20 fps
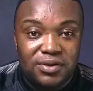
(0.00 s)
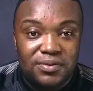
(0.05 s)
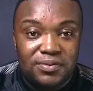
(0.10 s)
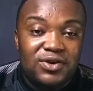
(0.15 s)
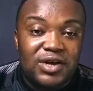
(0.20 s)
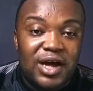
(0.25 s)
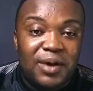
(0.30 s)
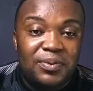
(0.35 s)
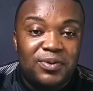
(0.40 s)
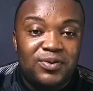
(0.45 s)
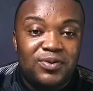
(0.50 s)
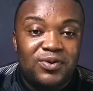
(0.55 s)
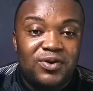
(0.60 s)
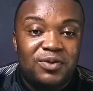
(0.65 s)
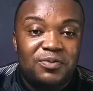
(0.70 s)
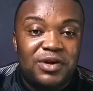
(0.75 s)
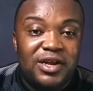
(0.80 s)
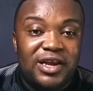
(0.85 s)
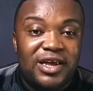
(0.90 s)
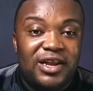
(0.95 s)
Apple will come
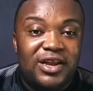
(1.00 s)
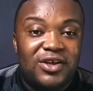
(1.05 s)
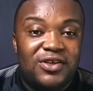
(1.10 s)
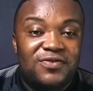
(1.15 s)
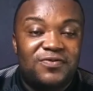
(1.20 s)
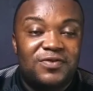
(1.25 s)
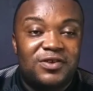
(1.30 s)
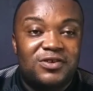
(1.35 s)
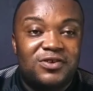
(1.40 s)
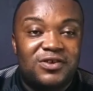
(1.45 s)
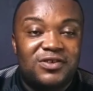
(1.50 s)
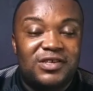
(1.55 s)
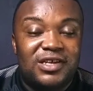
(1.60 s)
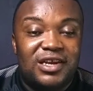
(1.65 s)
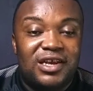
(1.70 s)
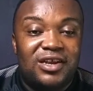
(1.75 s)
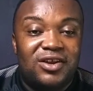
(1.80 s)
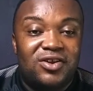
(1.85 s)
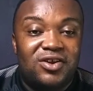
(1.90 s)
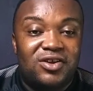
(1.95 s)
and announce features that
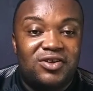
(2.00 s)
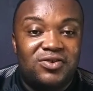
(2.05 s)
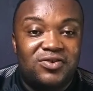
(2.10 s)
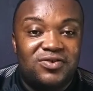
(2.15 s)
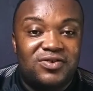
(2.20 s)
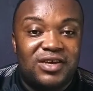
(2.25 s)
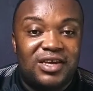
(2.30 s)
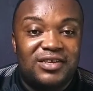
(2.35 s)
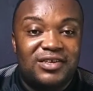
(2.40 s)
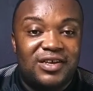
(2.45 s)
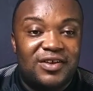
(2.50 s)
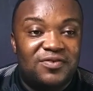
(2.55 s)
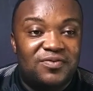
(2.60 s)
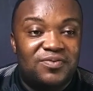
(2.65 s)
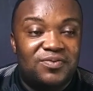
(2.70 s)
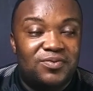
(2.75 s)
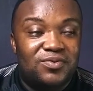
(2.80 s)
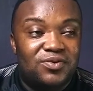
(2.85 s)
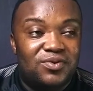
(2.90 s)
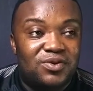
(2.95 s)
Android users
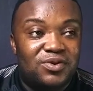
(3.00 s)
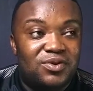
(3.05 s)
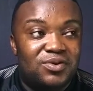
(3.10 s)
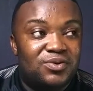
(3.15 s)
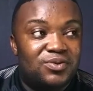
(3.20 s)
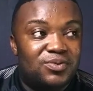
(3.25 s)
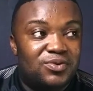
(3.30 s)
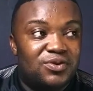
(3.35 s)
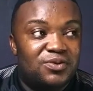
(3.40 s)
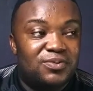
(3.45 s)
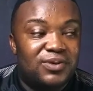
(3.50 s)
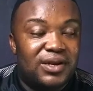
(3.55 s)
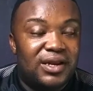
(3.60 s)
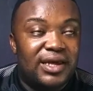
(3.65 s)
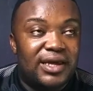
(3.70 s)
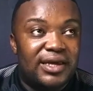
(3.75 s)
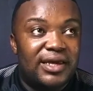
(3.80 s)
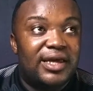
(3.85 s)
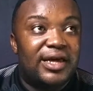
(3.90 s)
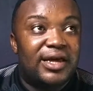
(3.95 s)
will be like,
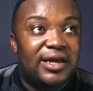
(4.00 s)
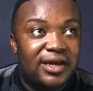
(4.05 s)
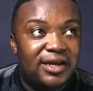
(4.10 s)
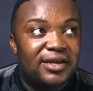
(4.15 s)
yeah,